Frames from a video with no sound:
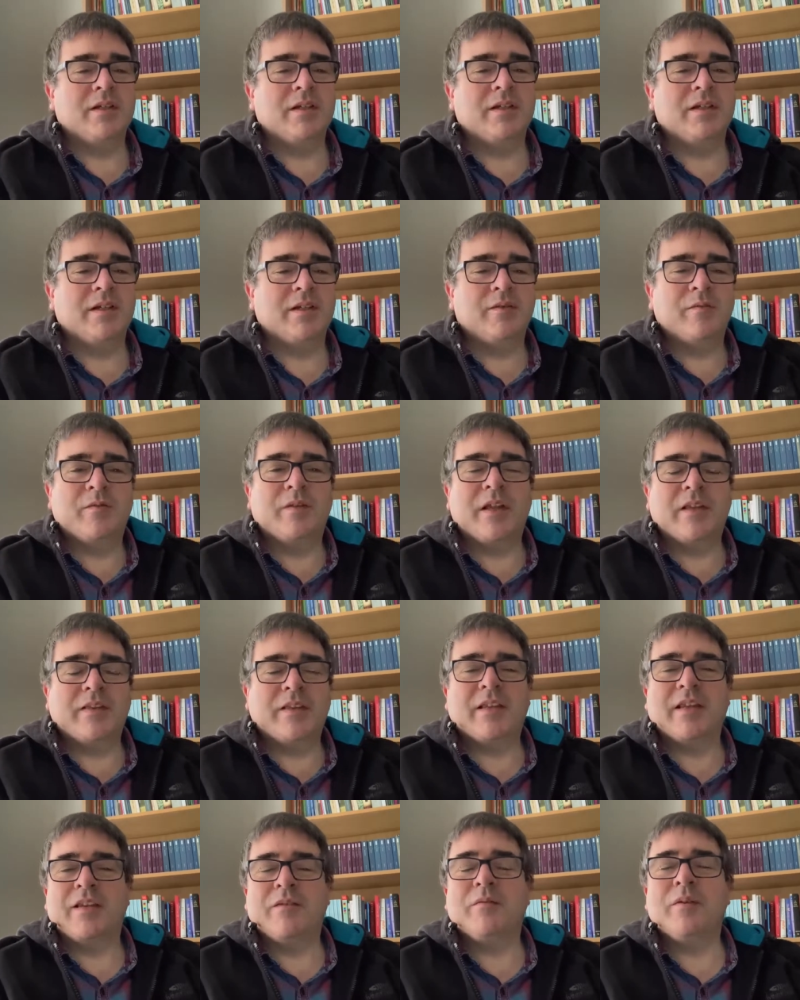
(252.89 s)
You know,
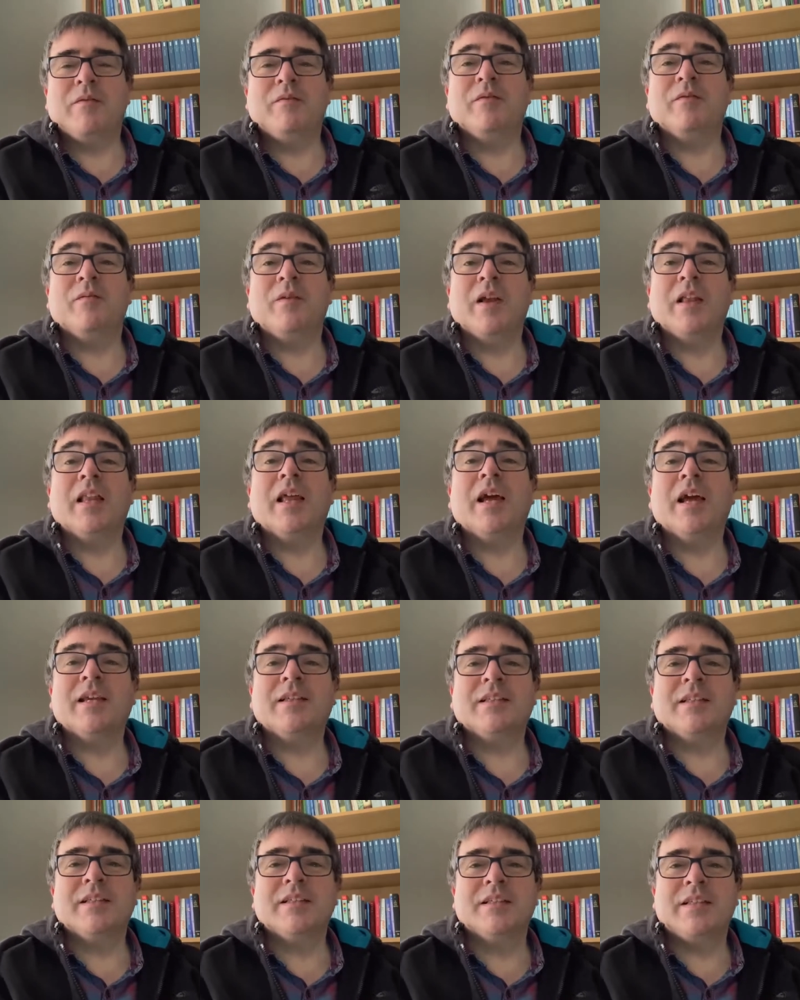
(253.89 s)
they don't even
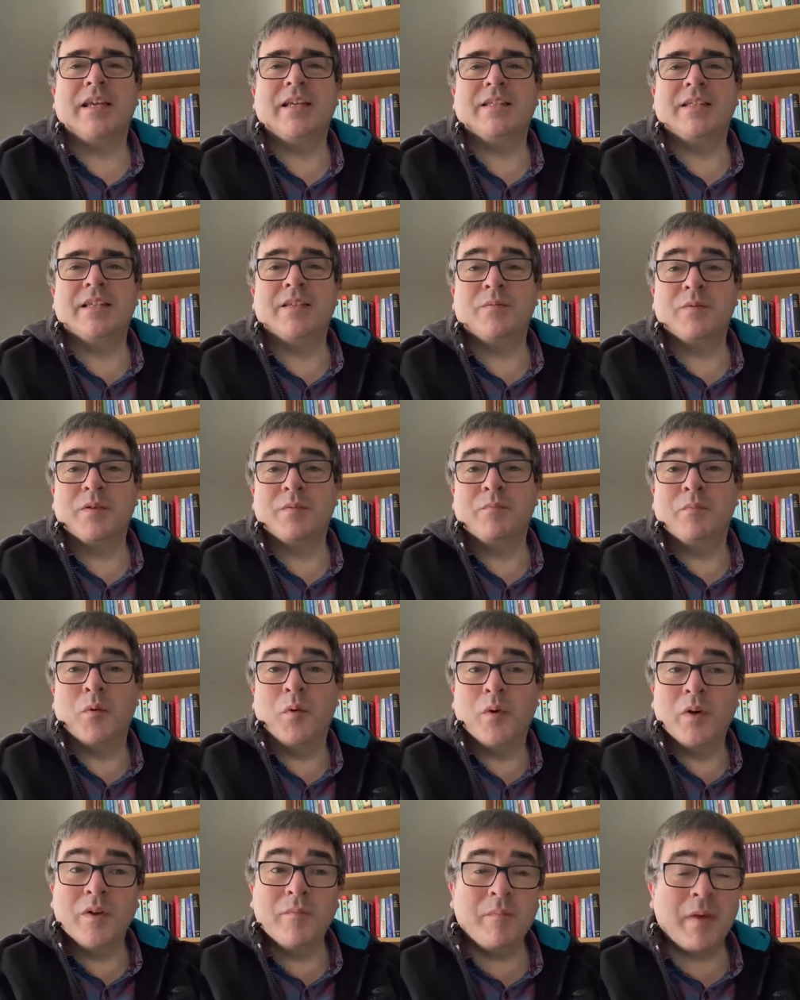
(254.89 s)
realise that Jesus was
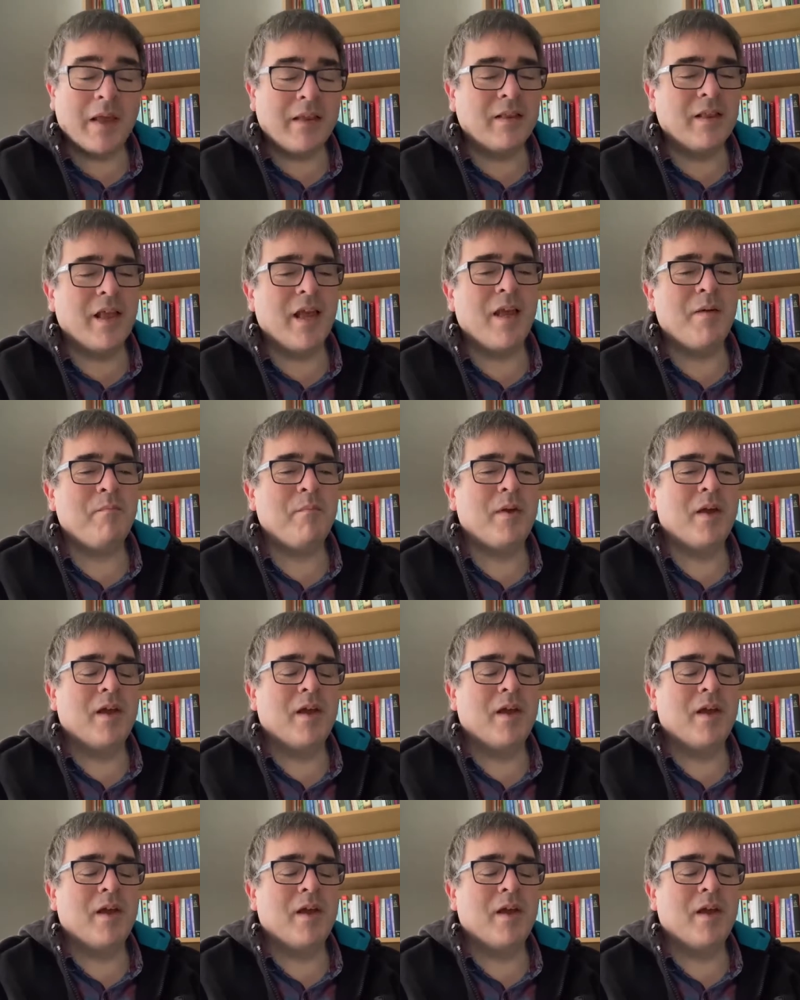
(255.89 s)
born in Bethlehem.